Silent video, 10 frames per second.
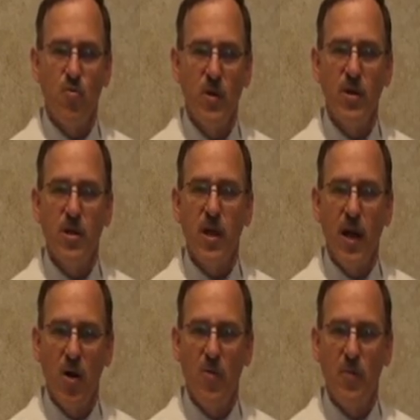real
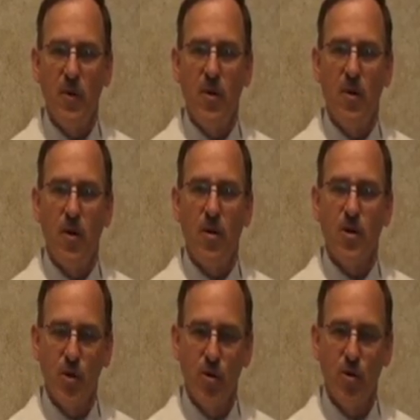help or
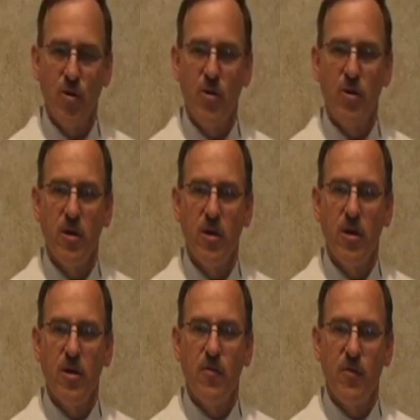cure
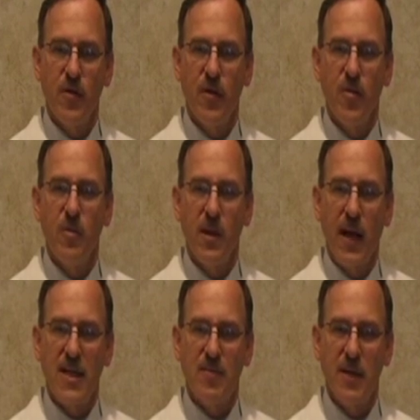for their
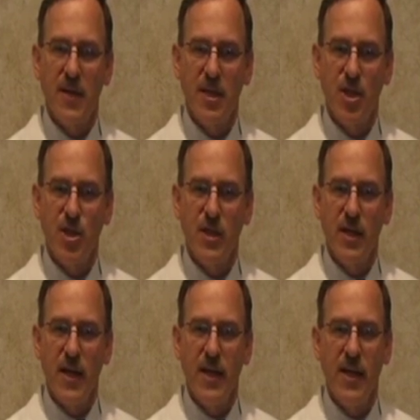melasma
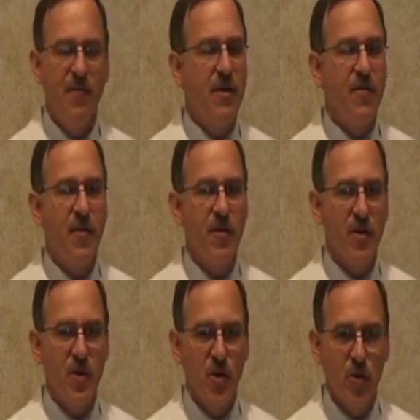condition. And even if
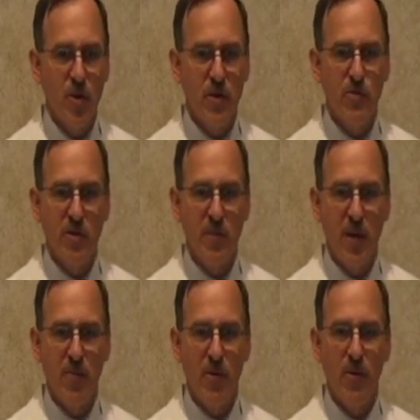they're cured, to
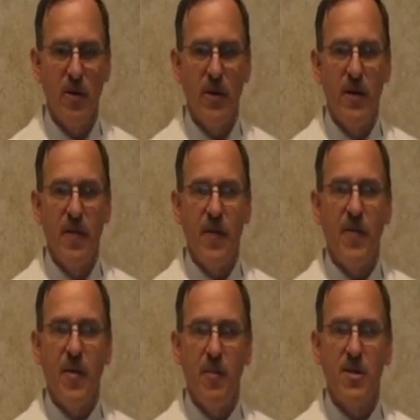remember
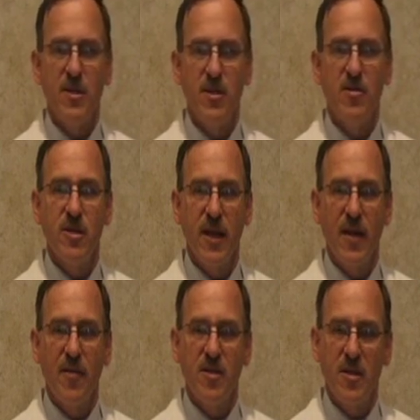that they must still
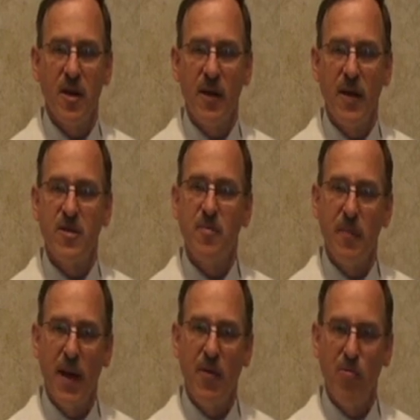stay out of the sun as it
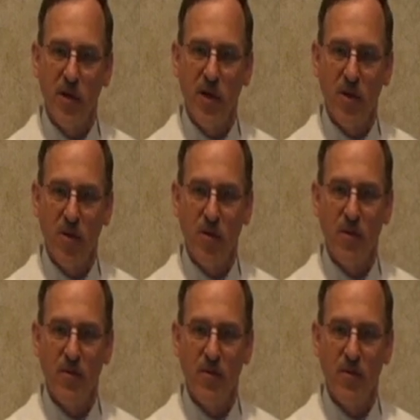may reoccur.